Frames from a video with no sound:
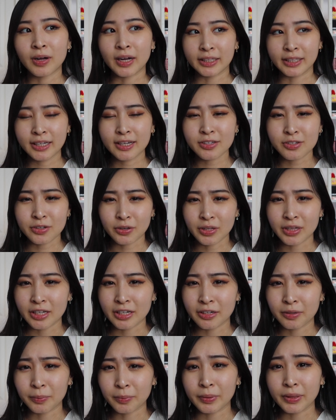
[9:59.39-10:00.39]
I think I started the
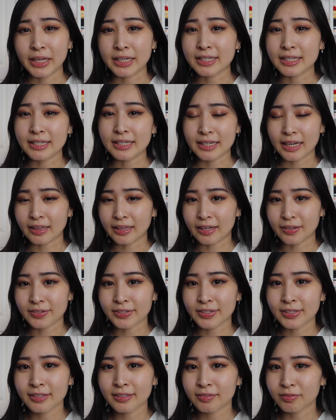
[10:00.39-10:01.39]
year with less than
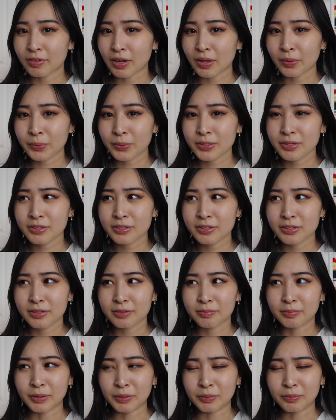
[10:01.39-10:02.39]
10,000 followers
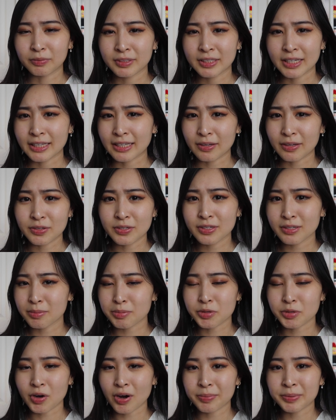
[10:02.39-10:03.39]
no 10,000
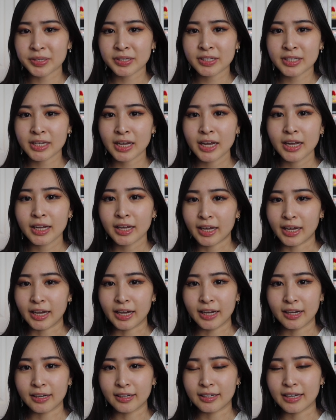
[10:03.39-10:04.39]
subscribers
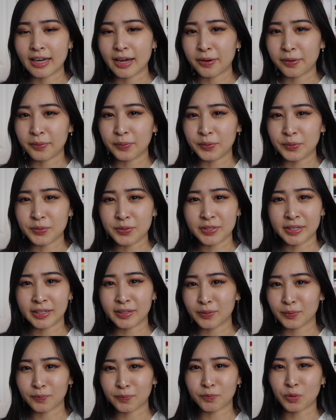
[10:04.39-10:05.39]
and now there's like
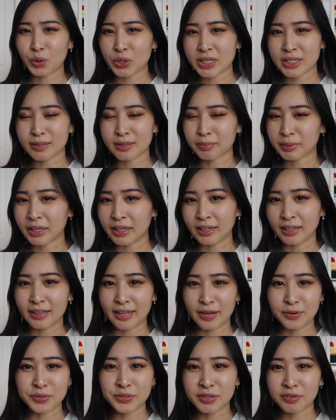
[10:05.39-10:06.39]
40 something a
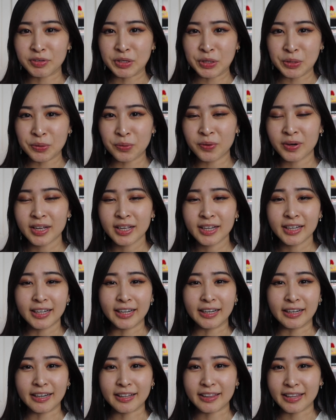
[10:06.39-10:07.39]
thousand of you
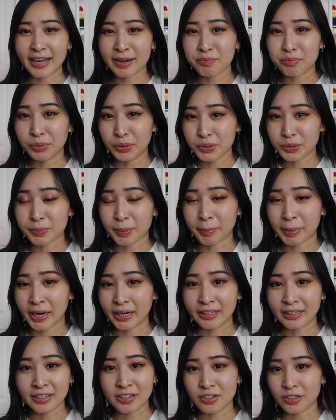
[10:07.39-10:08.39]
and that blows my
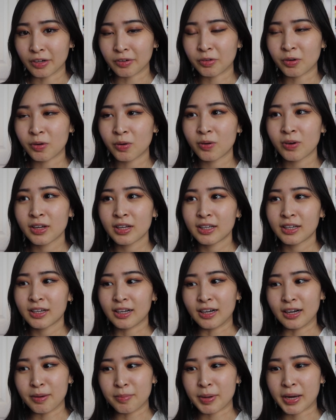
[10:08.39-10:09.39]
mind in general
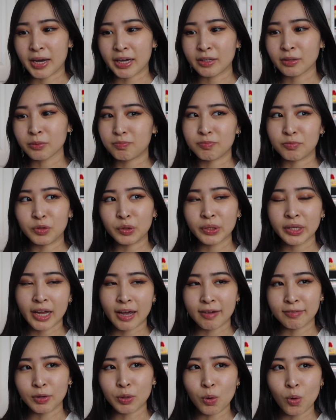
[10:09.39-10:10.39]
um, I don't really
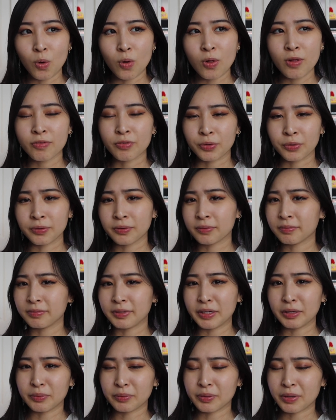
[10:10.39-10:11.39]
have a goal for
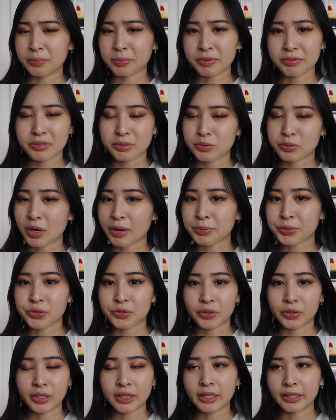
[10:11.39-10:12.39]
you know number of subscribers
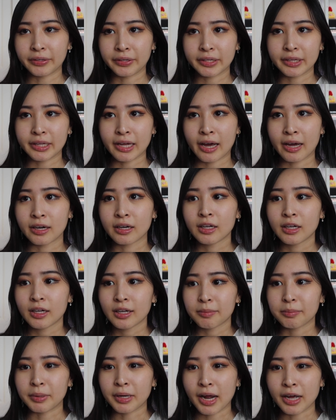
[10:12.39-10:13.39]
or anything like that
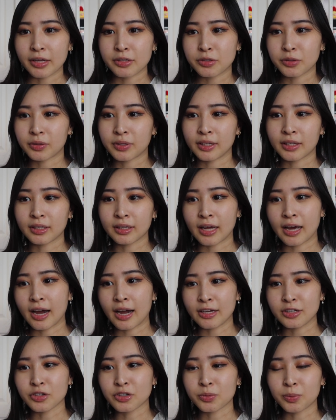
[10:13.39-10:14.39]
but I do think that
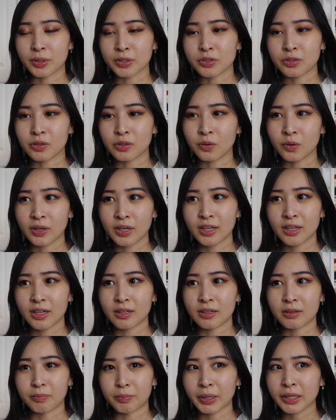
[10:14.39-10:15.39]
I just want to
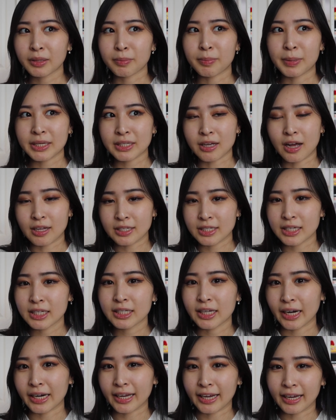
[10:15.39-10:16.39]
make the best content
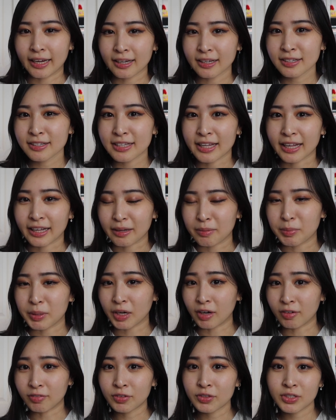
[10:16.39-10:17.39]
that I can that can be
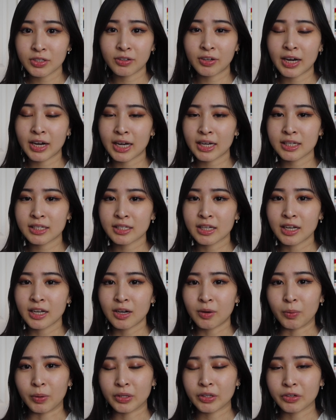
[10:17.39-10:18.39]
helpful to you guys
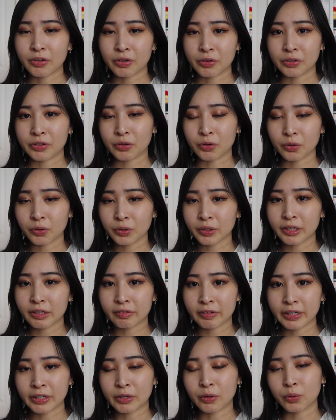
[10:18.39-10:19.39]
whether you're in your early
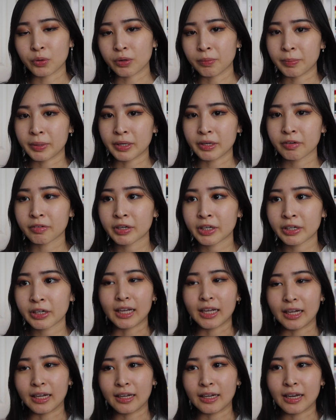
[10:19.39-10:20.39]
career or your mid-career
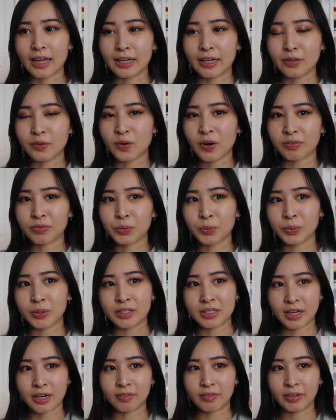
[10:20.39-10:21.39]
and I know
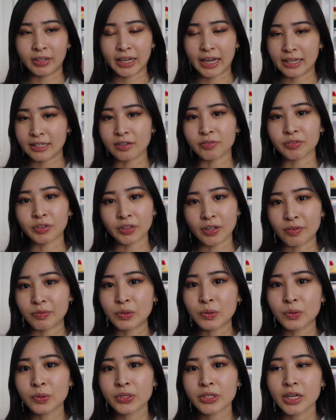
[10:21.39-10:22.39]
everyone's kind of like at different
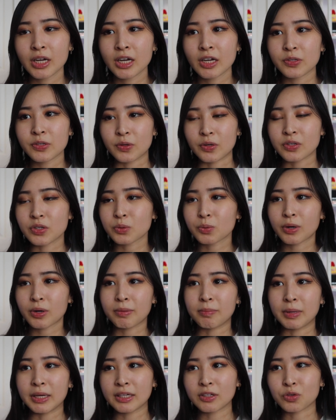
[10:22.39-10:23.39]
levels so I just want to
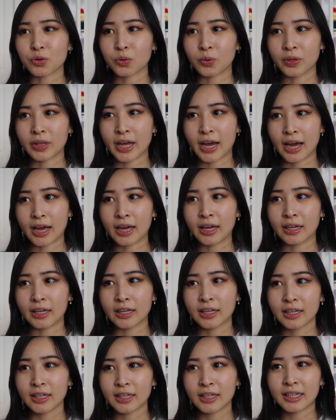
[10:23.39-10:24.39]
make sure that I
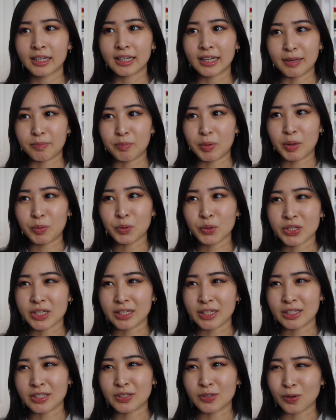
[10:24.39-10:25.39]
am able
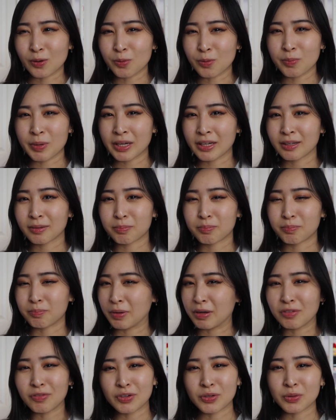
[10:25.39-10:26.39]
to still make
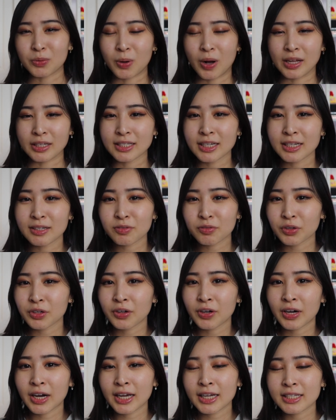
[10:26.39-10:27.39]
beneficial content for
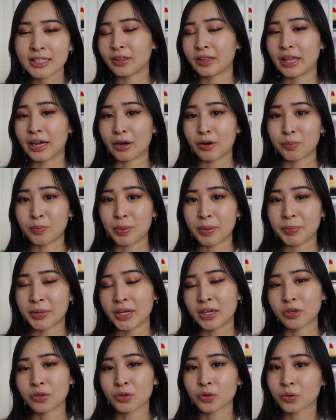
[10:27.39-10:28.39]
you guys that are maybe
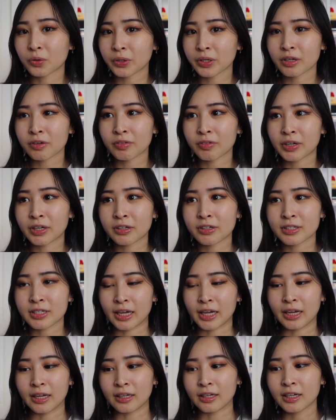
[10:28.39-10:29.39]
in your early careers
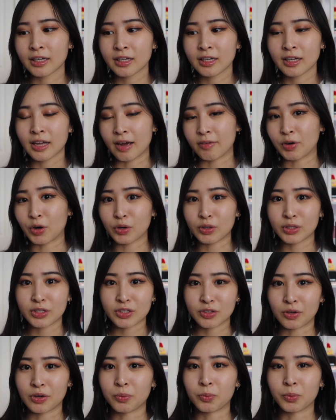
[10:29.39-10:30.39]
and have already
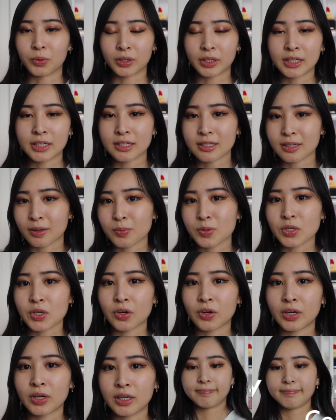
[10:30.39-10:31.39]
started working in
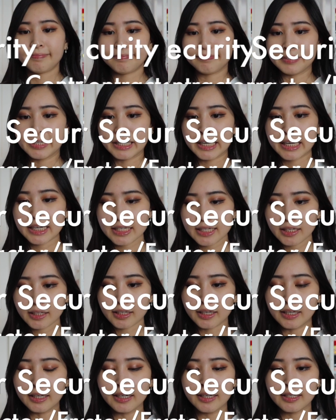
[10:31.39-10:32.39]
cybersecurity. Hmm, the next
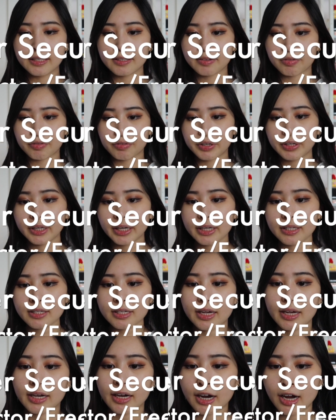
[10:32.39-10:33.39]
thing is freelance
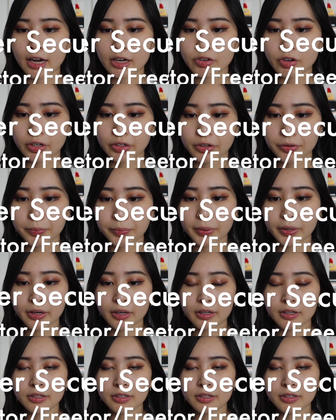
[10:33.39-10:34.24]
and contractor work.